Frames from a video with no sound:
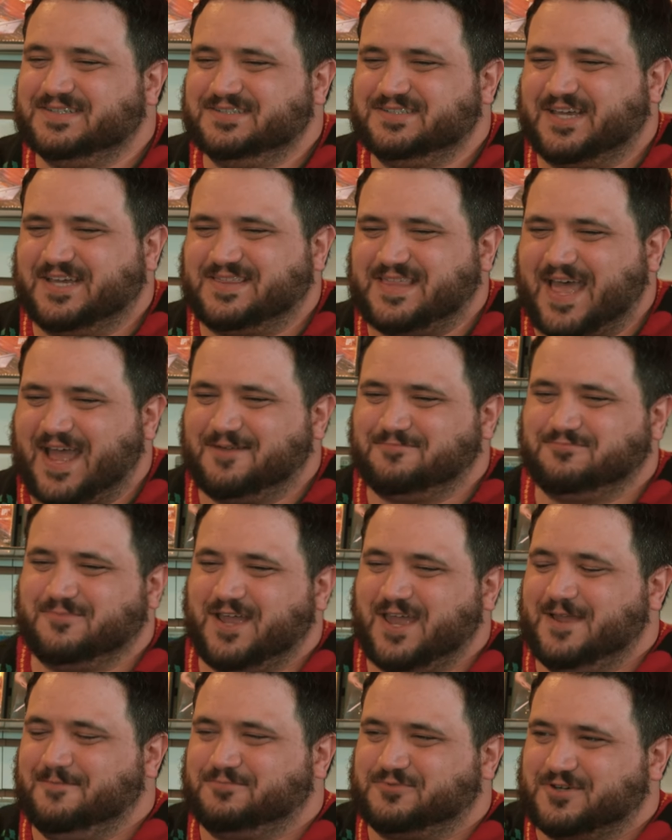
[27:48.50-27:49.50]
And he's like, that
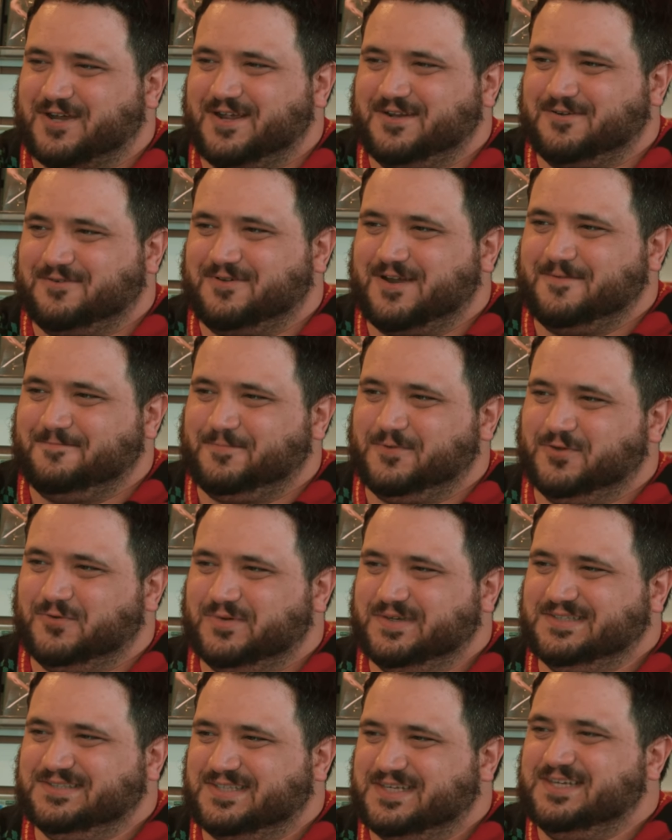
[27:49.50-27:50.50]
ape tried to rape you.
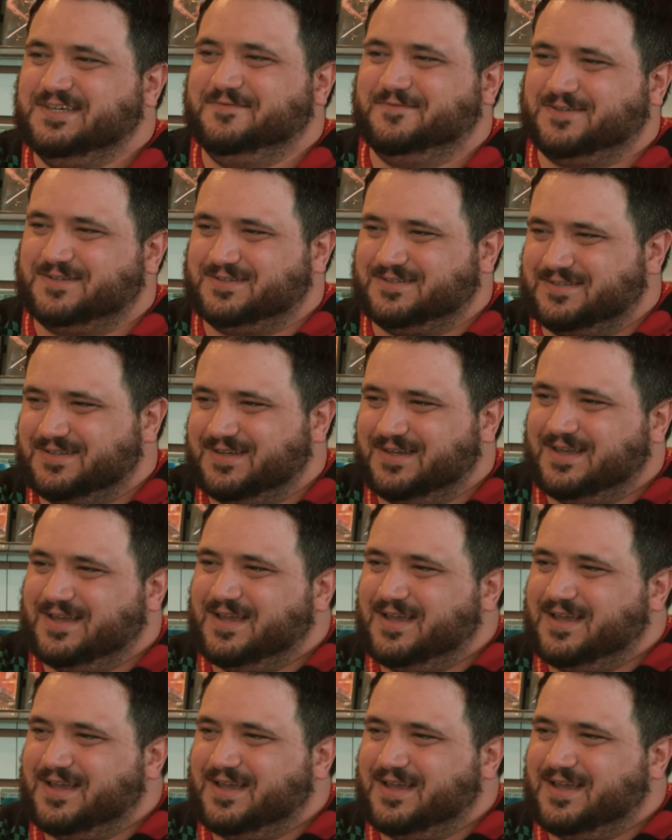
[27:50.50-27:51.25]
He's evil.